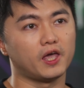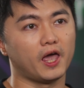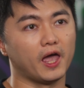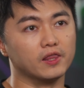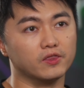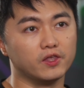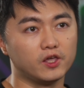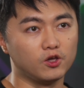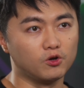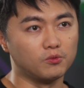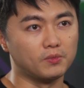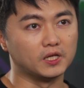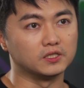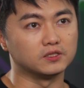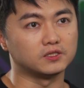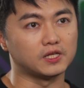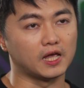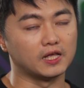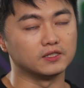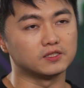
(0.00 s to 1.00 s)
and
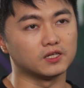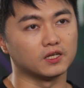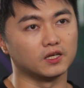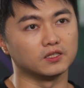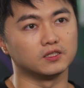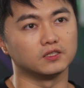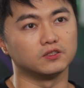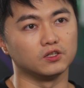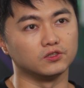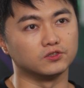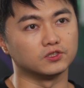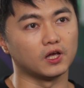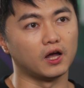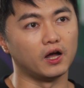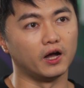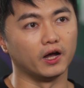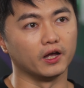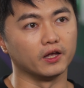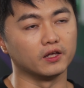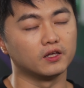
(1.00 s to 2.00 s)
human-centered
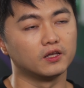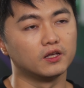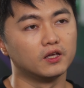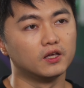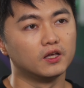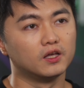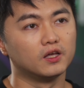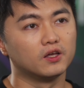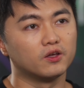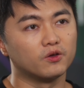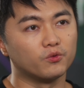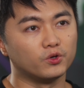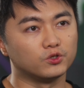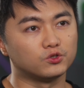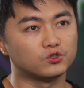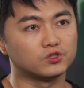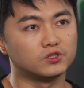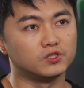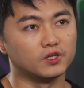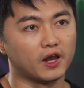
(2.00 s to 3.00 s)
design
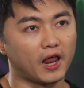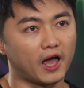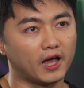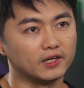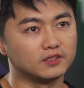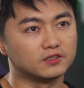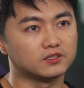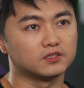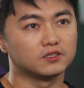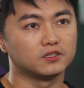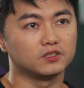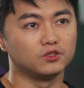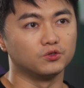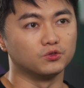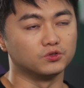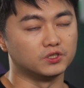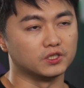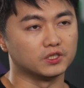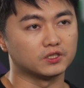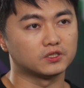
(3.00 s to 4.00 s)
which delight
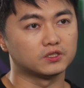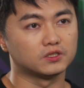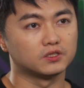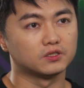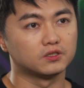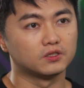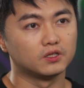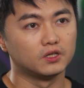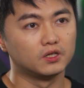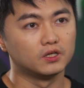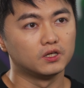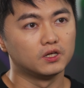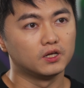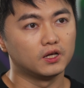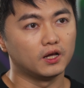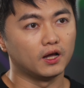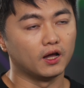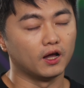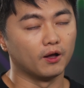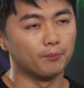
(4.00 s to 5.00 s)
users.
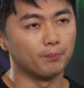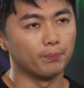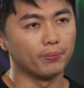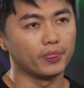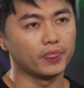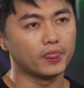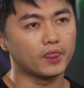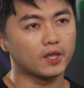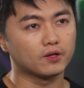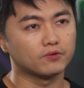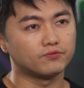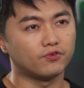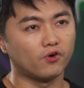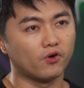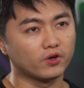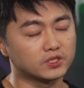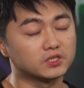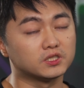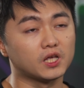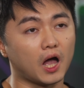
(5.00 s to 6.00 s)
For
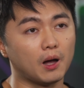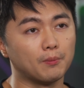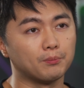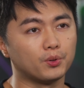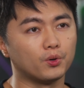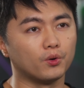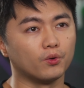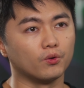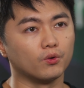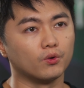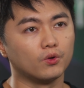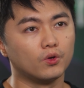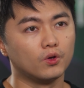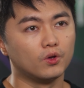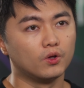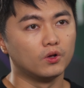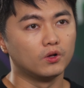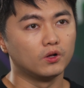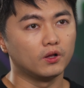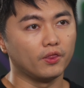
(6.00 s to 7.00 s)
example,
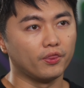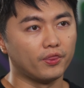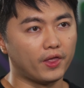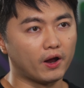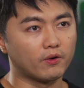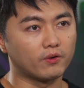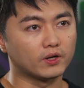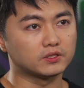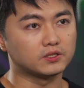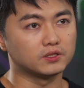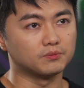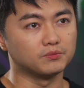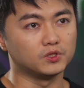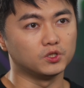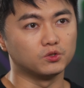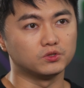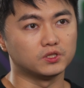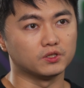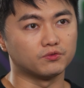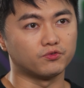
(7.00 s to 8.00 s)
there are some
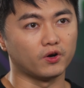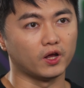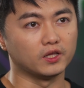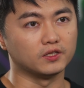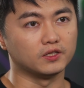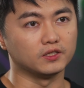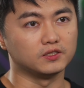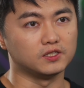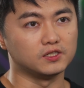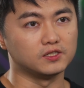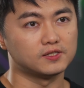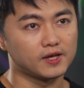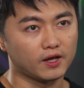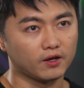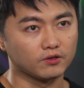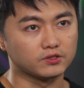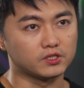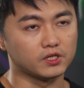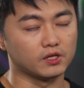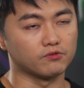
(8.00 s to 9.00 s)
user-friendly
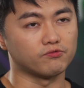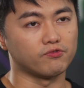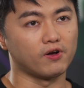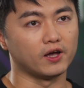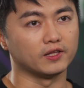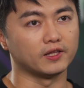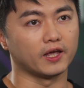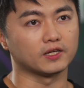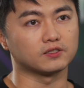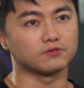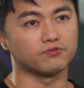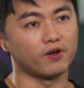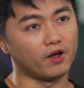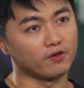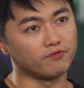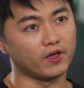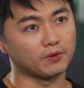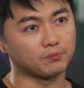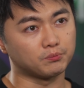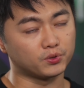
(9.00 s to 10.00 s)
details in Find
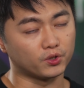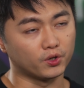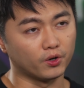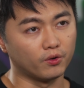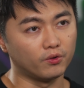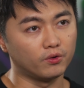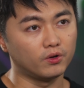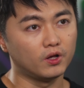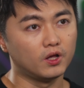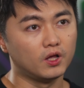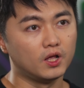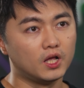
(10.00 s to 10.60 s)
X5 Bag Pro.